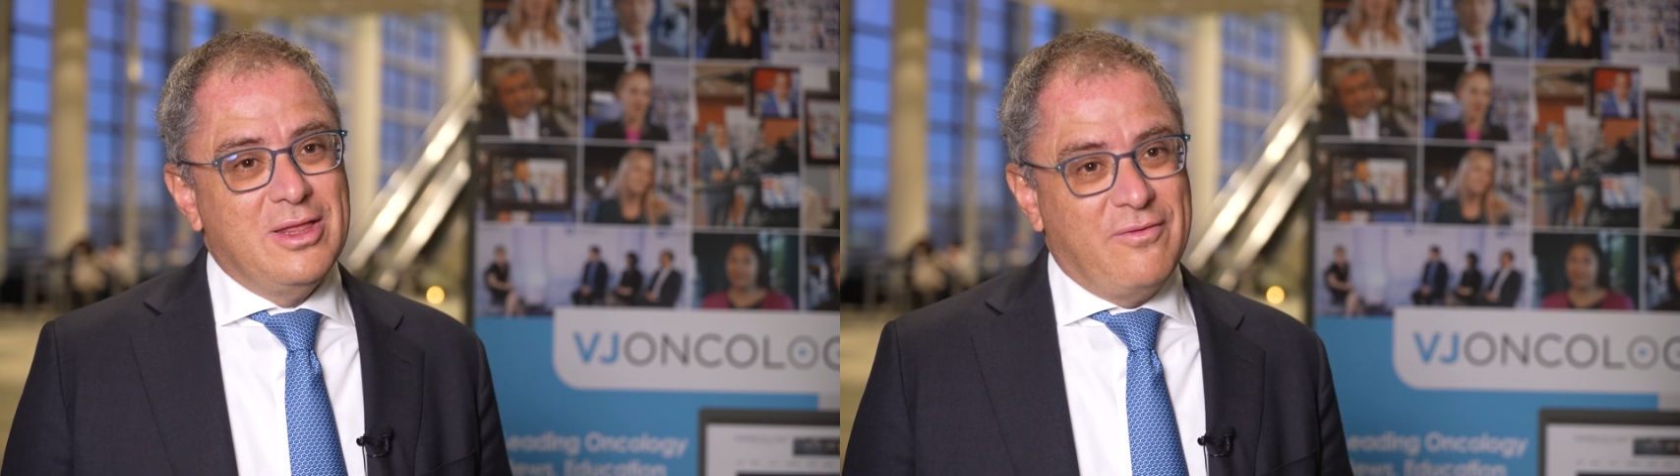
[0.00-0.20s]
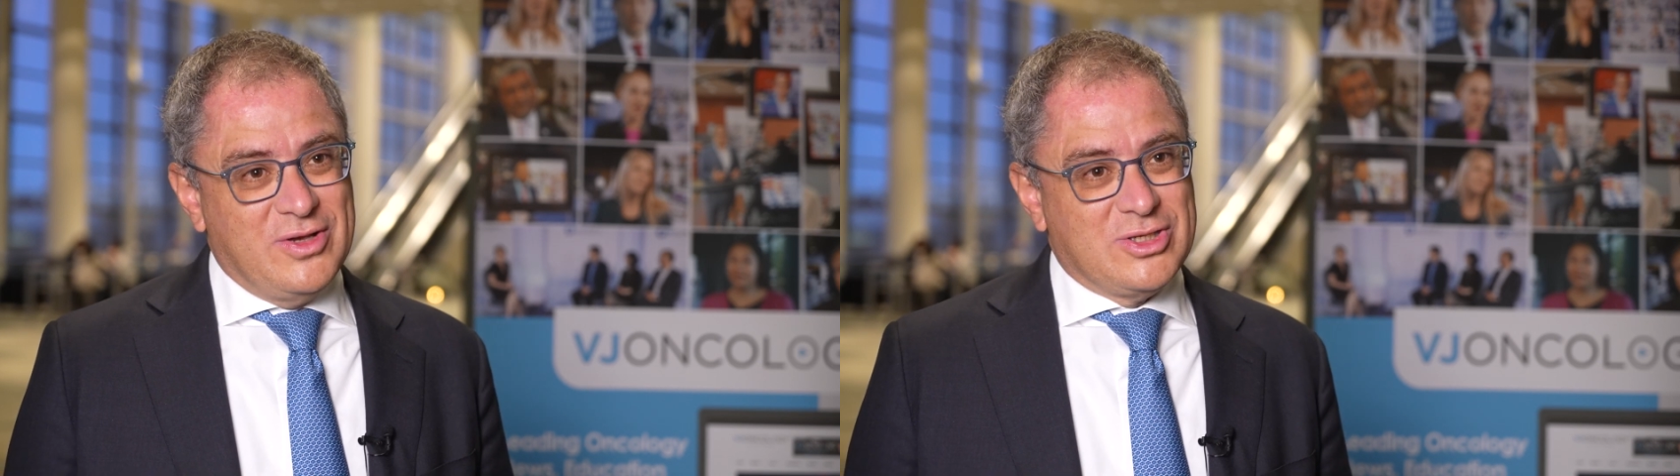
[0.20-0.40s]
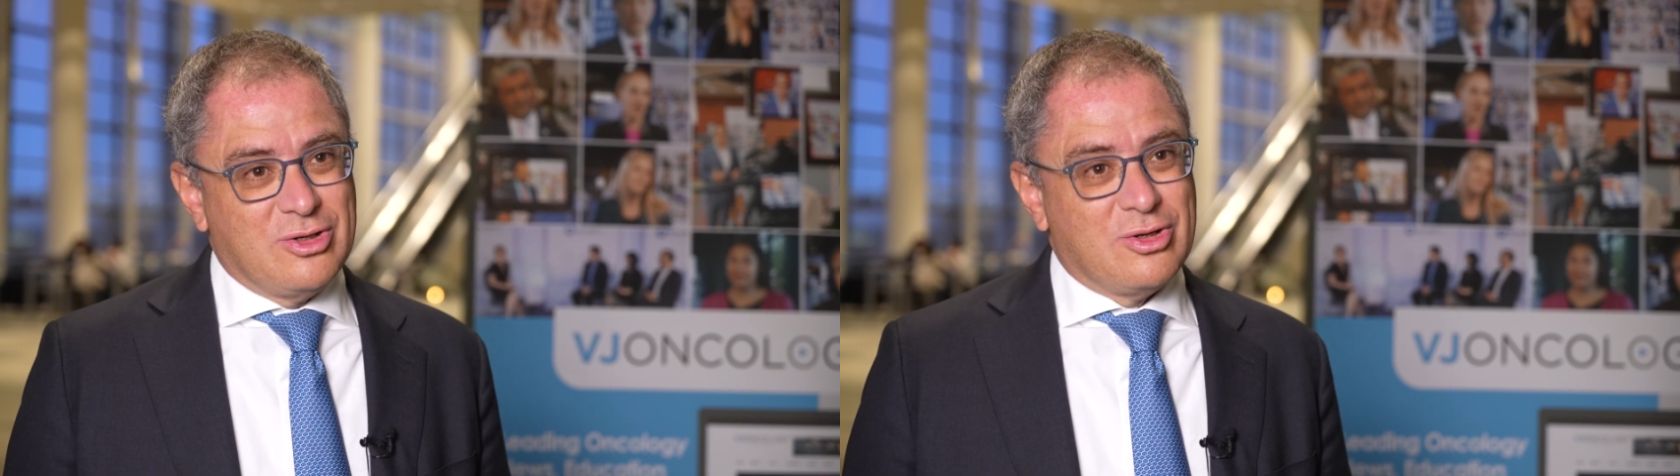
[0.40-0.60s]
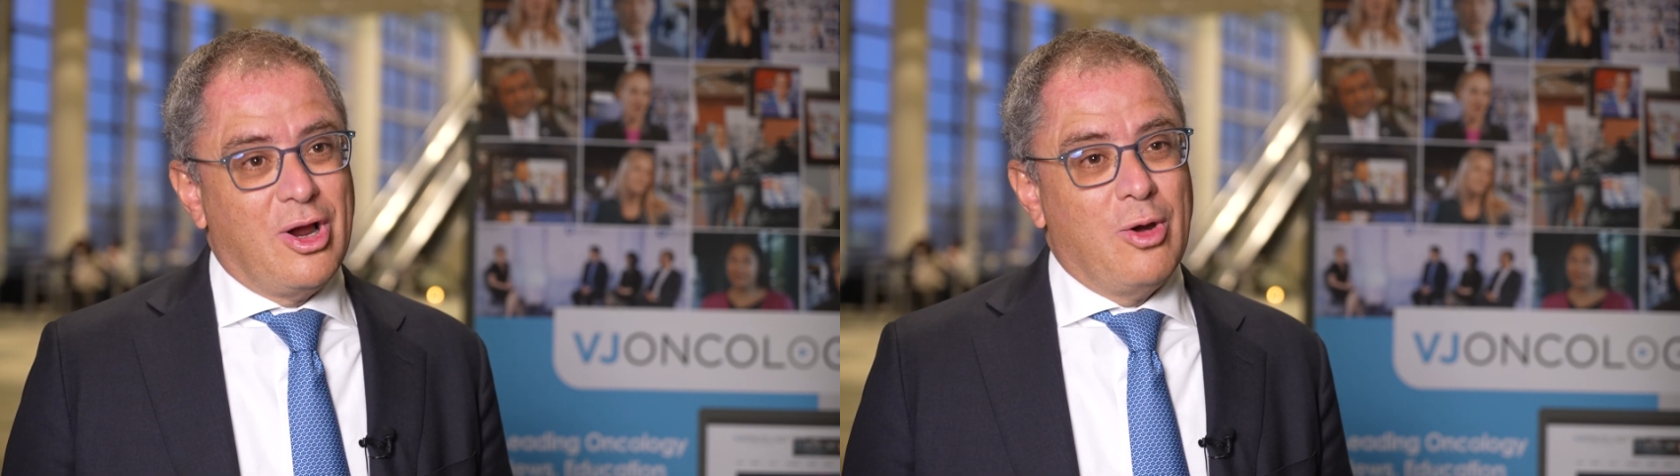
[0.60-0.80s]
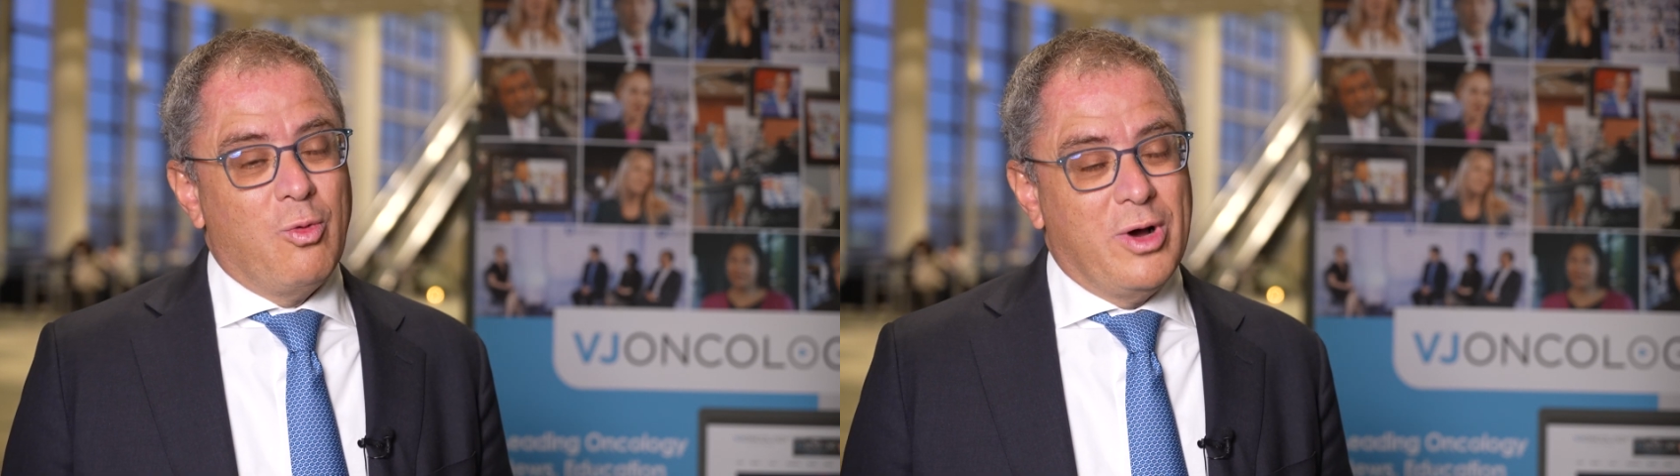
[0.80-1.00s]
the phase 3
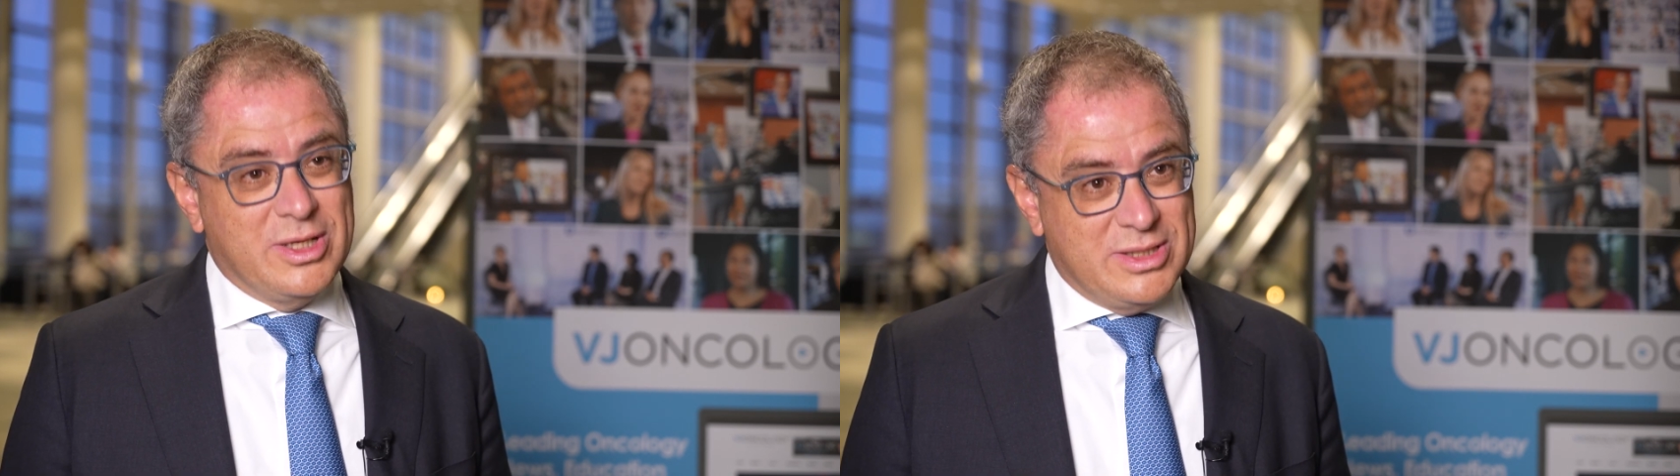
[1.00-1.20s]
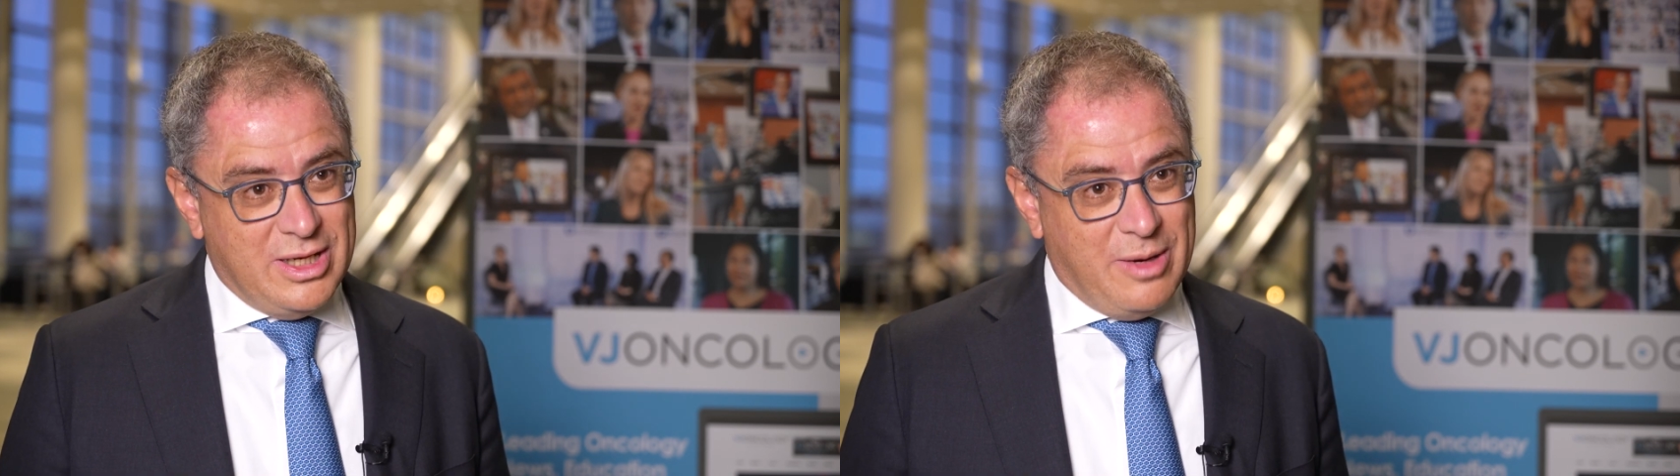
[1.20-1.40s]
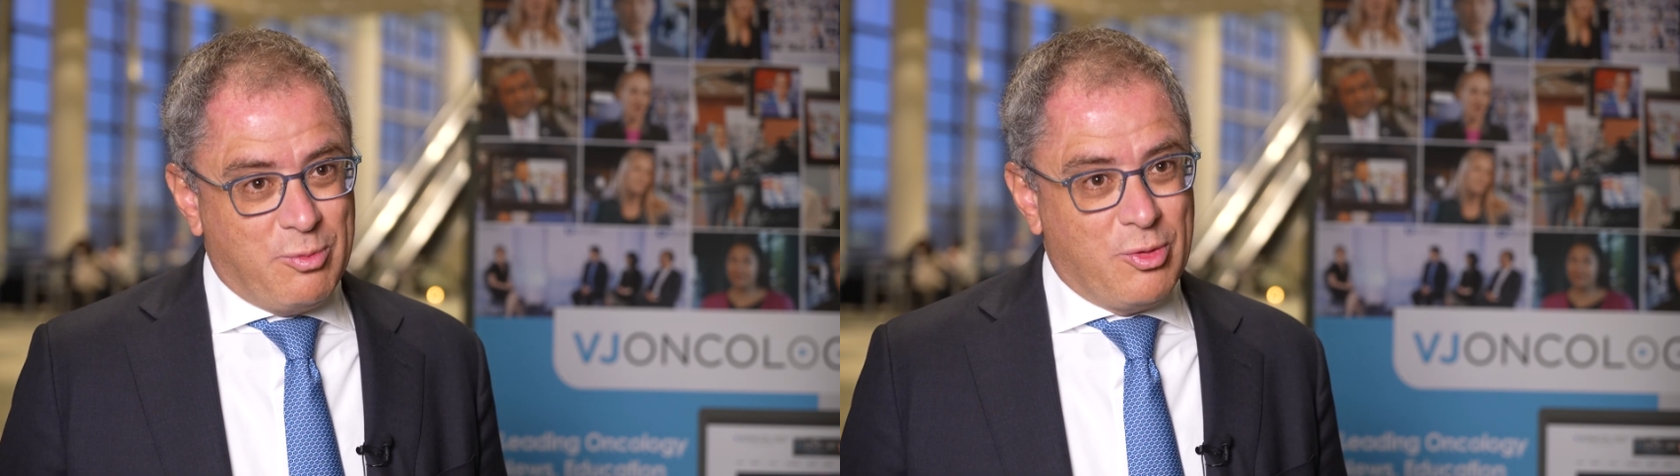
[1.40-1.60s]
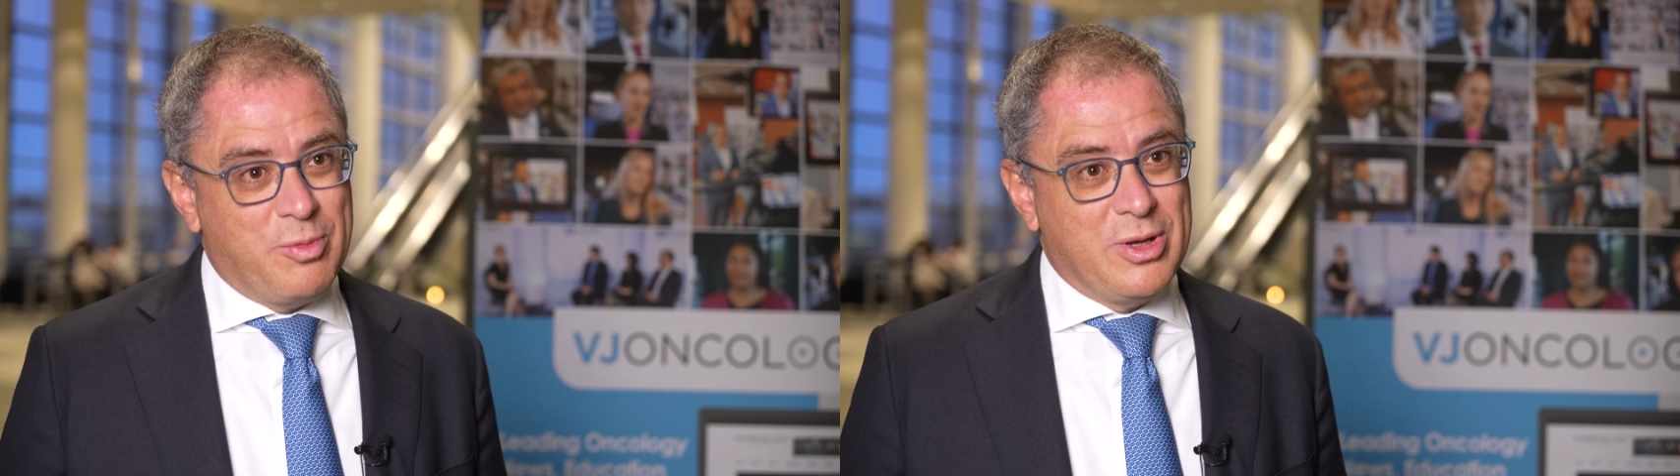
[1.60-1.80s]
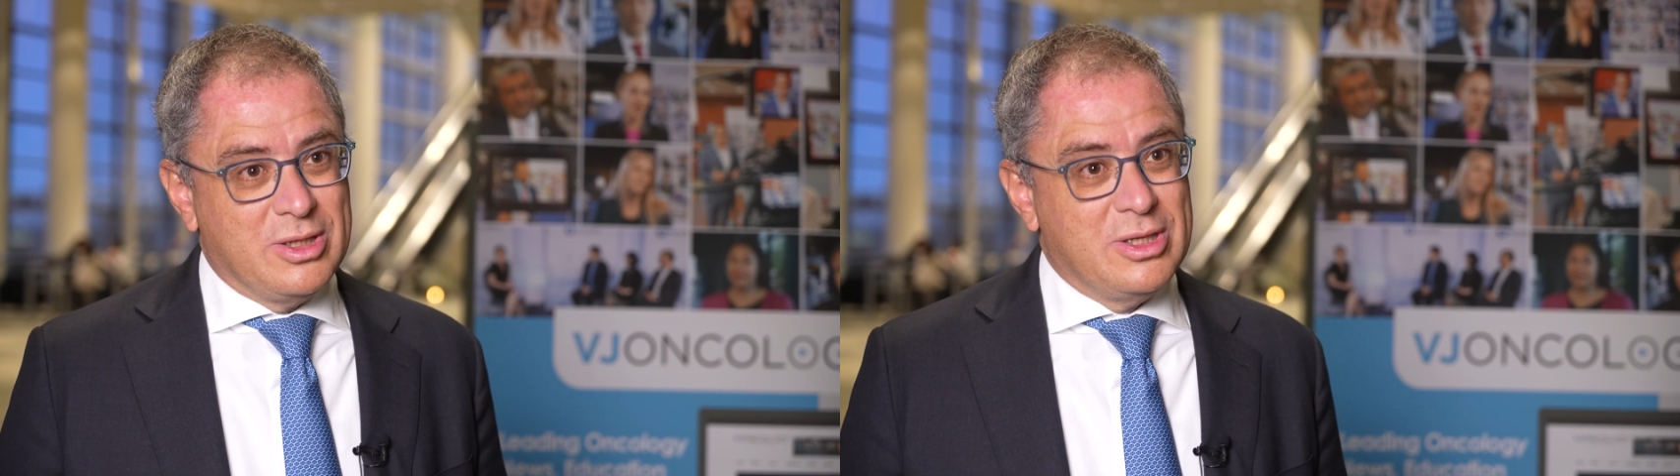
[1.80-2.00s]
trial was an
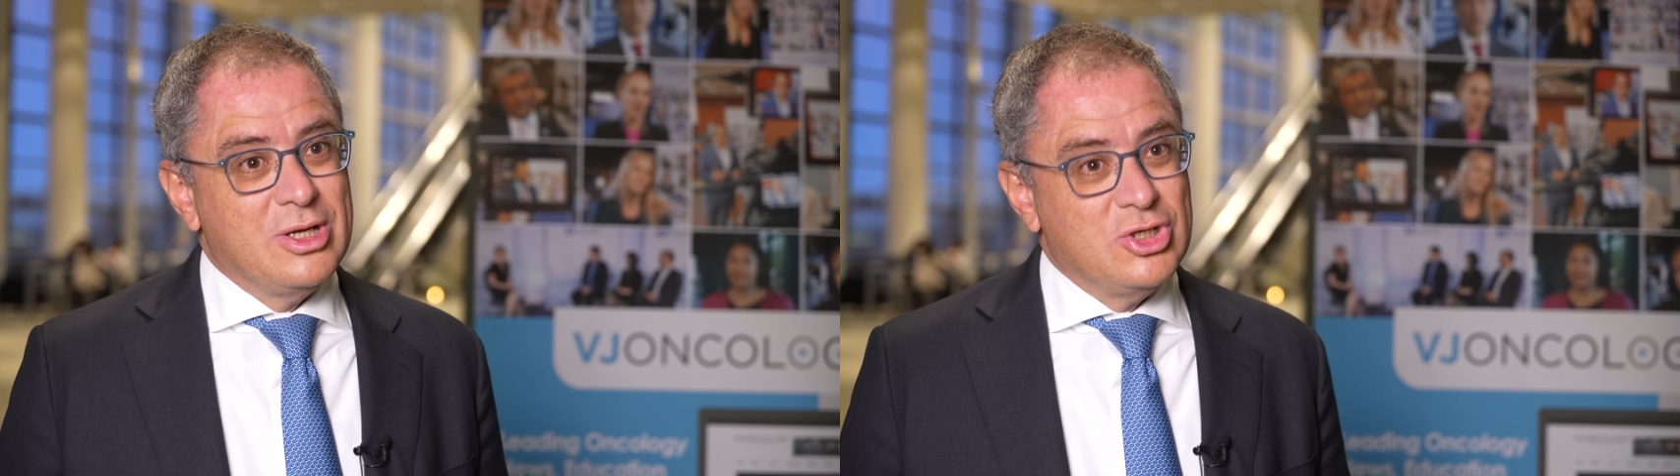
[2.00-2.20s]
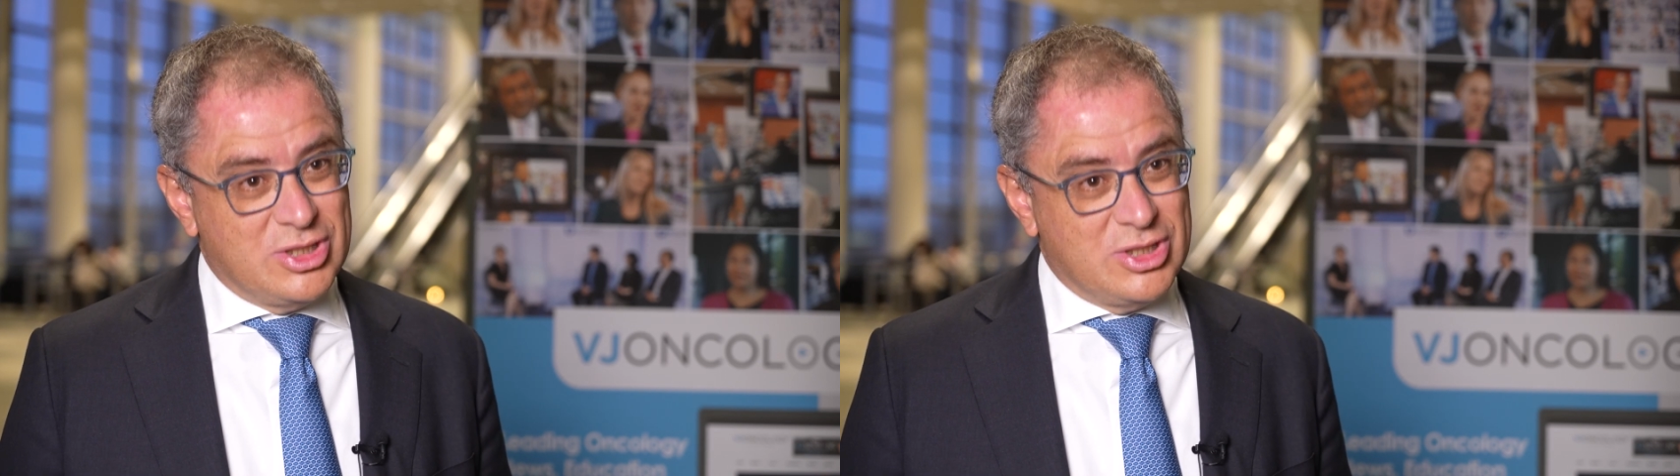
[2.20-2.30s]
appropriate